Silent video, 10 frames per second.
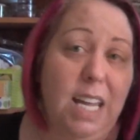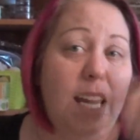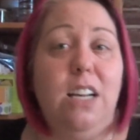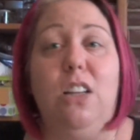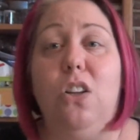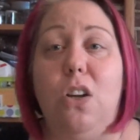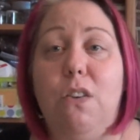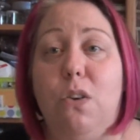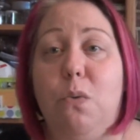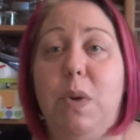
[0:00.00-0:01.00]
in a little
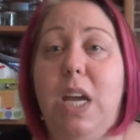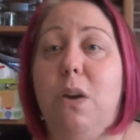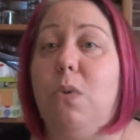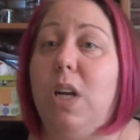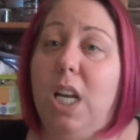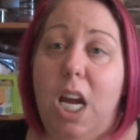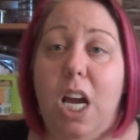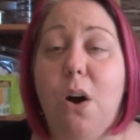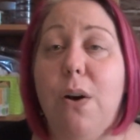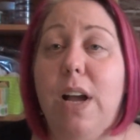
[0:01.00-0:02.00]
over a week. We're going to
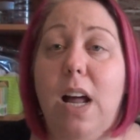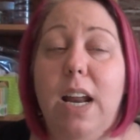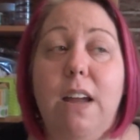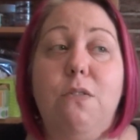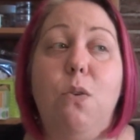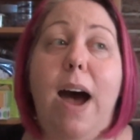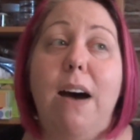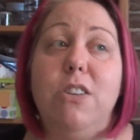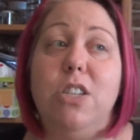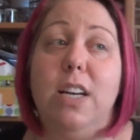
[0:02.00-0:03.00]
get going on it. If you
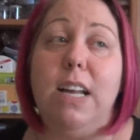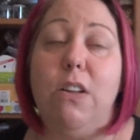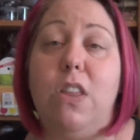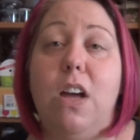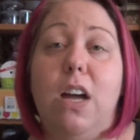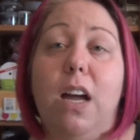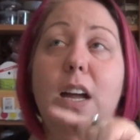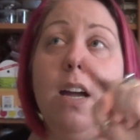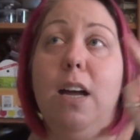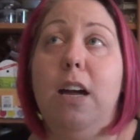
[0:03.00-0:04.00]
haven't checked out the
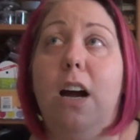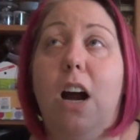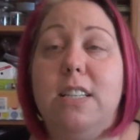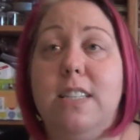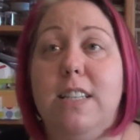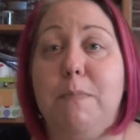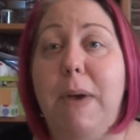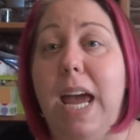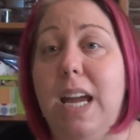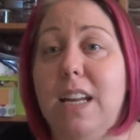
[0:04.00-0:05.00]
Artistic
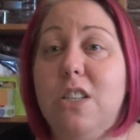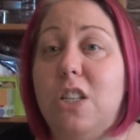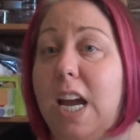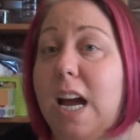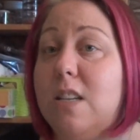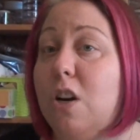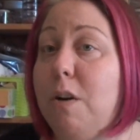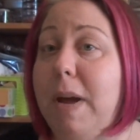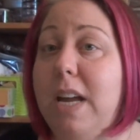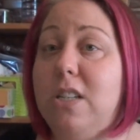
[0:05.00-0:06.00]
Pagan, she has
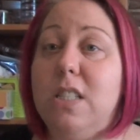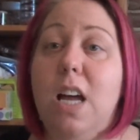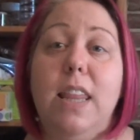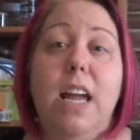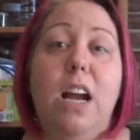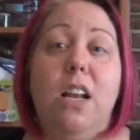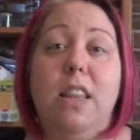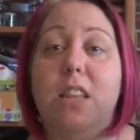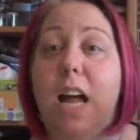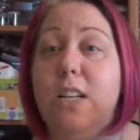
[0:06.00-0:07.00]
her pages on there.
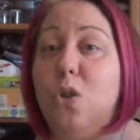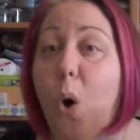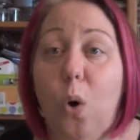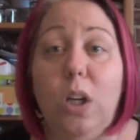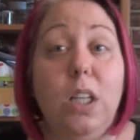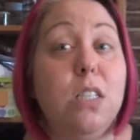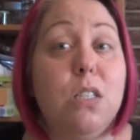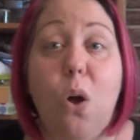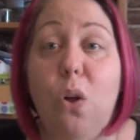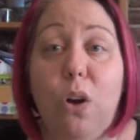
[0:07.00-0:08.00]
I totally
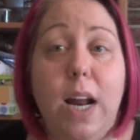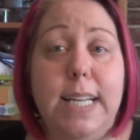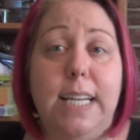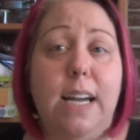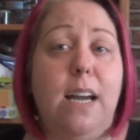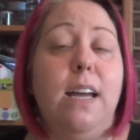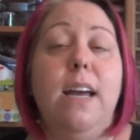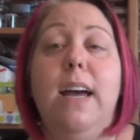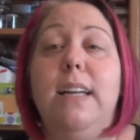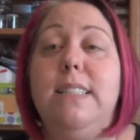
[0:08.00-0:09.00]
stole her idea.
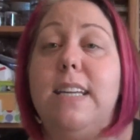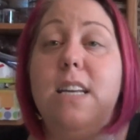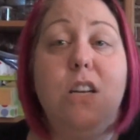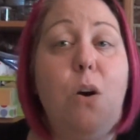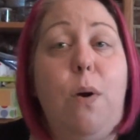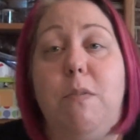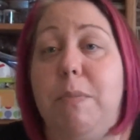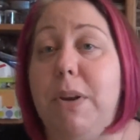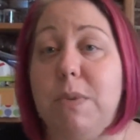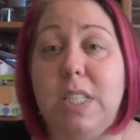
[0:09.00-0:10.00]
Didn't know
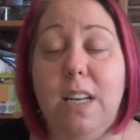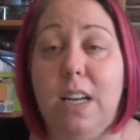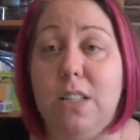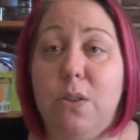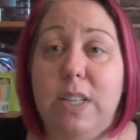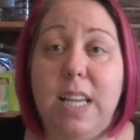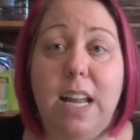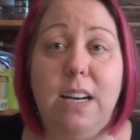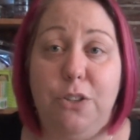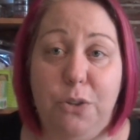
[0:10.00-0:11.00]
everybody was going to get so
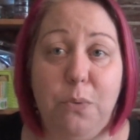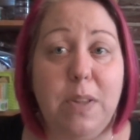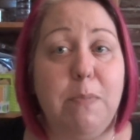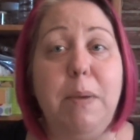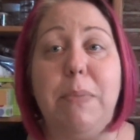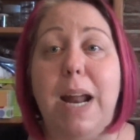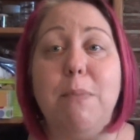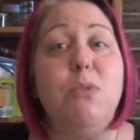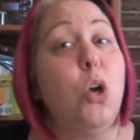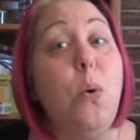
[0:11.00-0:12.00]
excited to do it with me, but
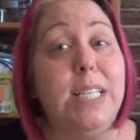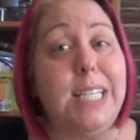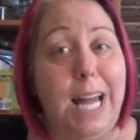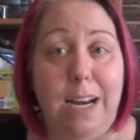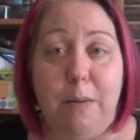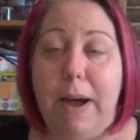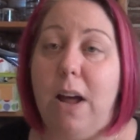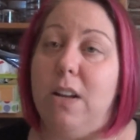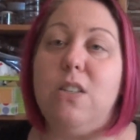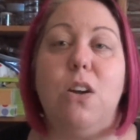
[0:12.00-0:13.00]
I'm so excited
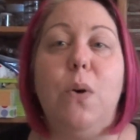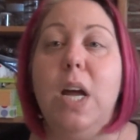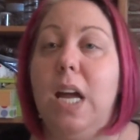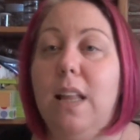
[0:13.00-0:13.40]
about it. So,